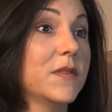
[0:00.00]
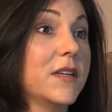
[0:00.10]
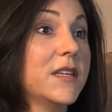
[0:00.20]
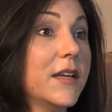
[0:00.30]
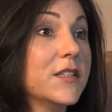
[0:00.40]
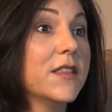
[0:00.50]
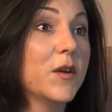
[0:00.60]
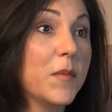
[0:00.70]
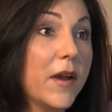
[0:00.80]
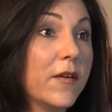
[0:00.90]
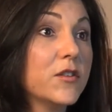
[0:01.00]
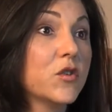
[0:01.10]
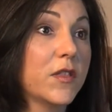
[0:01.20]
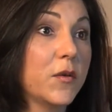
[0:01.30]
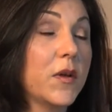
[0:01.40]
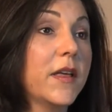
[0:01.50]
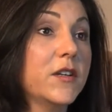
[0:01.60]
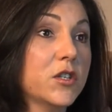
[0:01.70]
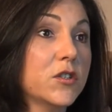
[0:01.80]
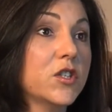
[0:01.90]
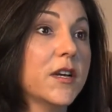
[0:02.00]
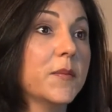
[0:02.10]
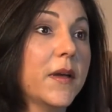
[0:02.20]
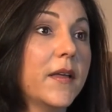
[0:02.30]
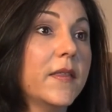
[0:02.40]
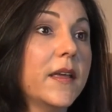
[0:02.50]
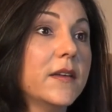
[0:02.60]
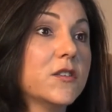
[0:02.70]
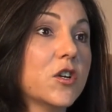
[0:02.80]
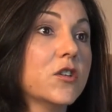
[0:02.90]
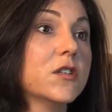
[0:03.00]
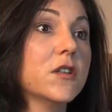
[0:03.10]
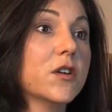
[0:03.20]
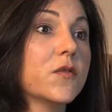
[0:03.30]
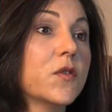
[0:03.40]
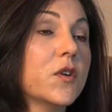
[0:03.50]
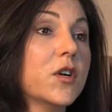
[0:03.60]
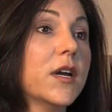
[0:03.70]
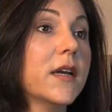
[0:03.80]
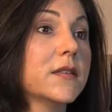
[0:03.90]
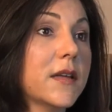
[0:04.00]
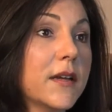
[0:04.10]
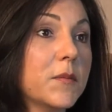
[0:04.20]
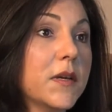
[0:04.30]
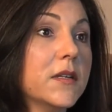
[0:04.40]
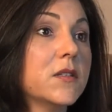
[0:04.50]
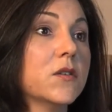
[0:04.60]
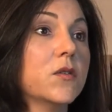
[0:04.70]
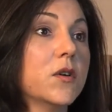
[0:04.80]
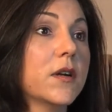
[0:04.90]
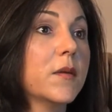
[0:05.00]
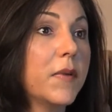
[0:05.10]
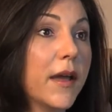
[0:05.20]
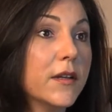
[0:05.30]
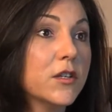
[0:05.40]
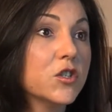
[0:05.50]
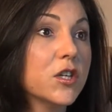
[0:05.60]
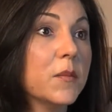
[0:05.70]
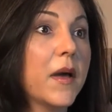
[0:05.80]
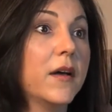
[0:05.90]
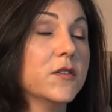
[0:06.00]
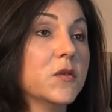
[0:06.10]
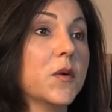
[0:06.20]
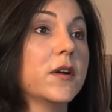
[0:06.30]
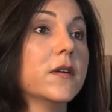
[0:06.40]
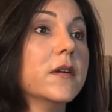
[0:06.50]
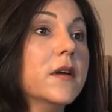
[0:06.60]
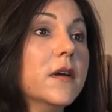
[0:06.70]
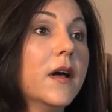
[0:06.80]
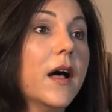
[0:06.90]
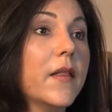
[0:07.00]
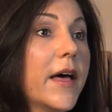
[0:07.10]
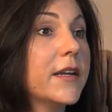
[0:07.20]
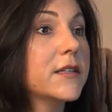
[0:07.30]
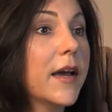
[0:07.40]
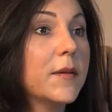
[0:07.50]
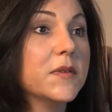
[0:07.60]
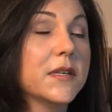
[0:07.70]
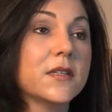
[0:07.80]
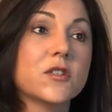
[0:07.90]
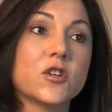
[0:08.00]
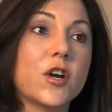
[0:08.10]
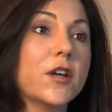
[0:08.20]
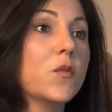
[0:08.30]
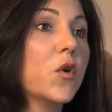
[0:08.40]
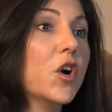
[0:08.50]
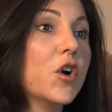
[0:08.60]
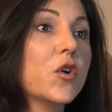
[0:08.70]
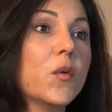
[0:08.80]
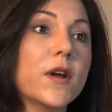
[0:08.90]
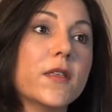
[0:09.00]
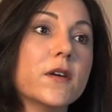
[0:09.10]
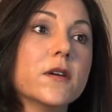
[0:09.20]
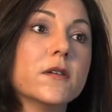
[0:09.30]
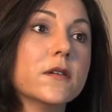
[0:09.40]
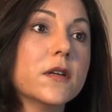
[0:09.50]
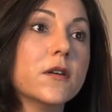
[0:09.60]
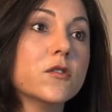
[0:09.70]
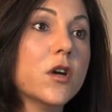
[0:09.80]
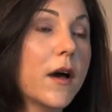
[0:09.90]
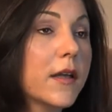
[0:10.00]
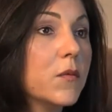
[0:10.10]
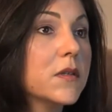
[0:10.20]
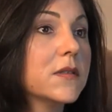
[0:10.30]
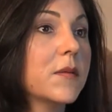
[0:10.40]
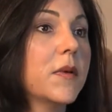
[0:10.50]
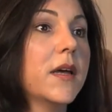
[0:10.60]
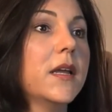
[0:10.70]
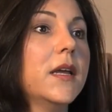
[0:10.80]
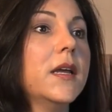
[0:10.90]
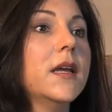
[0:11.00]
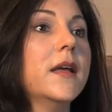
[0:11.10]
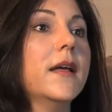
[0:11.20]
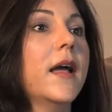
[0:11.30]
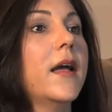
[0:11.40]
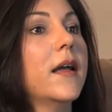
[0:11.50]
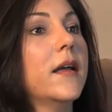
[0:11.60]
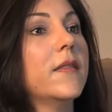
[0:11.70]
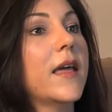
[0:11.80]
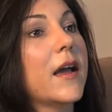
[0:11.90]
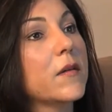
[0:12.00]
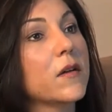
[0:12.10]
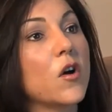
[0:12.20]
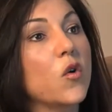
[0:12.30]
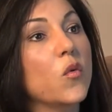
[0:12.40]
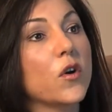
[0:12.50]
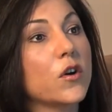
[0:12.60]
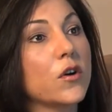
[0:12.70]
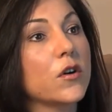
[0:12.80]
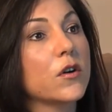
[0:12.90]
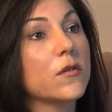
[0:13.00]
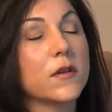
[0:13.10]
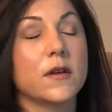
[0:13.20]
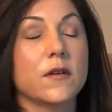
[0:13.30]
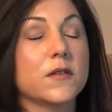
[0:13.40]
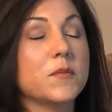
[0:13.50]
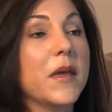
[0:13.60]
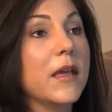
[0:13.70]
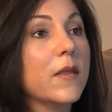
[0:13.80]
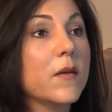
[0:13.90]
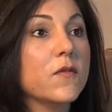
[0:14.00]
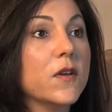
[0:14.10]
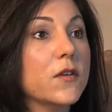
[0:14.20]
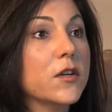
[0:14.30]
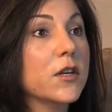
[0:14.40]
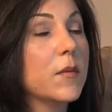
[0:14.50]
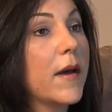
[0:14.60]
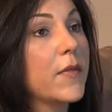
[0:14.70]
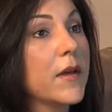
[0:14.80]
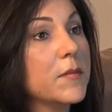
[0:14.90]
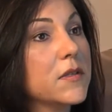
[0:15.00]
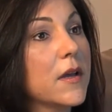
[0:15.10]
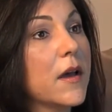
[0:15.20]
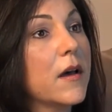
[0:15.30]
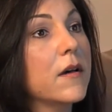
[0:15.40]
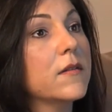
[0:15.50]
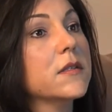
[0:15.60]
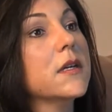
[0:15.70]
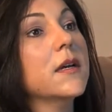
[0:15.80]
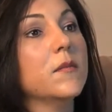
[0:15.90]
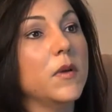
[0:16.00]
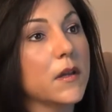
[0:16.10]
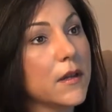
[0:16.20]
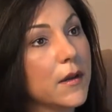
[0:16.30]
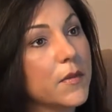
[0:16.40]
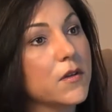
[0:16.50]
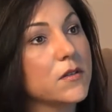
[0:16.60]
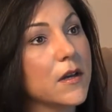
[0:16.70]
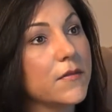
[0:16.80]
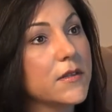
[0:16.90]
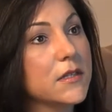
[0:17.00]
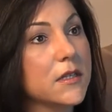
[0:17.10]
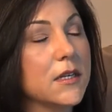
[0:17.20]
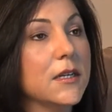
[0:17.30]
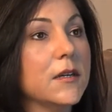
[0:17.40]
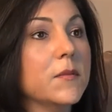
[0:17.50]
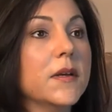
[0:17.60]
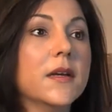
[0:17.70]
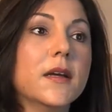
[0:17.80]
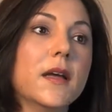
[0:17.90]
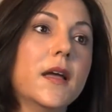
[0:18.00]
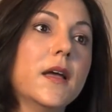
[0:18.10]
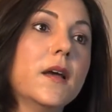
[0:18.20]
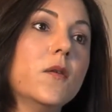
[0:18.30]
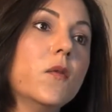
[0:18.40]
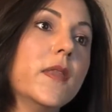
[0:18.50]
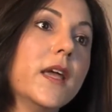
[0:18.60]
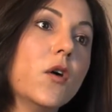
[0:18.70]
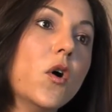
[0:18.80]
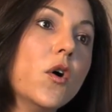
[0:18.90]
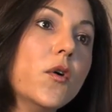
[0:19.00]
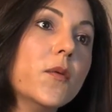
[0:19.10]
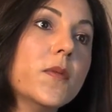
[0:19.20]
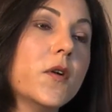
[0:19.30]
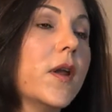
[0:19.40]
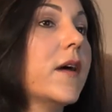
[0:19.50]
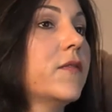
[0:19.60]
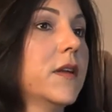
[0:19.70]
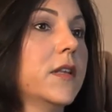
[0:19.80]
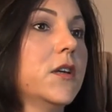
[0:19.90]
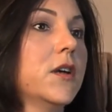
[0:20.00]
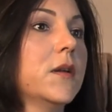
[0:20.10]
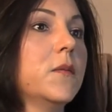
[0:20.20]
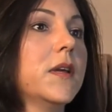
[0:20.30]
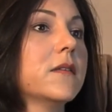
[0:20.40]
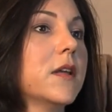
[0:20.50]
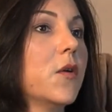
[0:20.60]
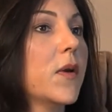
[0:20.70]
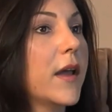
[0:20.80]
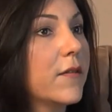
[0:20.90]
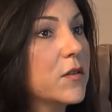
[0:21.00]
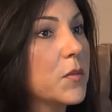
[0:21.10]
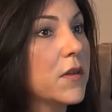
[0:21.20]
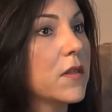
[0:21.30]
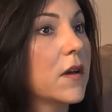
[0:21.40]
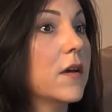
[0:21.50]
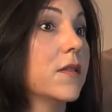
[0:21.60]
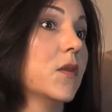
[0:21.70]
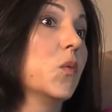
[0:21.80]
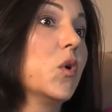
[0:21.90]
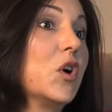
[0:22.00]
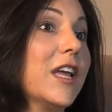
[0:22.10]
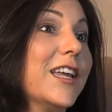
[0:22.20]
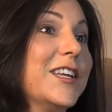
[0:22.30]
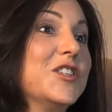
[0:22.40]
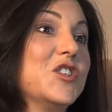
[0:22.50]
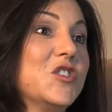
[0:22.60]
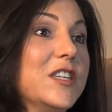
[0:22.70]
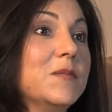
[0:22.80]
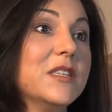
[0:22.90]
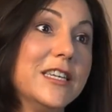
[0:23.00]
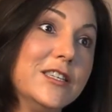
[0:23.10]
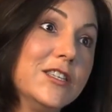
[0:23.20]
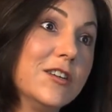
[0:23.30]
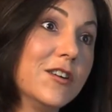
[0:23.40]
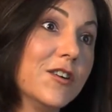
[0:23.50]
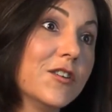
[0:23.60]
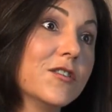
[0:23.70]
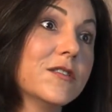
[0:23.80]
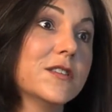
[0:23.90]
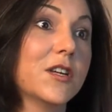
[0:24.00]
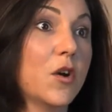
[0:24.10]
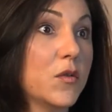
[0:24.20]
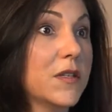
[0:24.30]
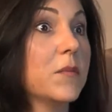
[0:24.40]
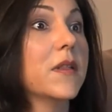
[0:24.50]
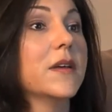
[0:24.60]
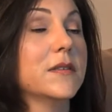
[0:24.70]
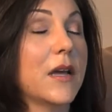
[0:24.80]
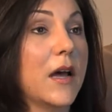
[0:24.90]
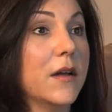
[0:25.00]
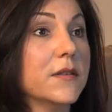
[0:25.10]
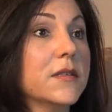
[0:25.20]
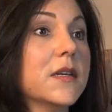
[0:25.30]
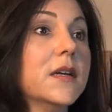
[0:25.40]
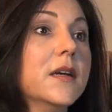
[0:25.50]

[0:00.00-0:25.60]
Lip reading: attend to their marriage or their relationship, and they start to look for excitement or companionship elsewhere. A lot of times it can start at work where they're, talking with somebody and that coworker, is making them feel good about themselves, building up their self-esteem. And when they go home, they're not feeling good because they don't want to have to put the work in. It just seems easier to go someplace else.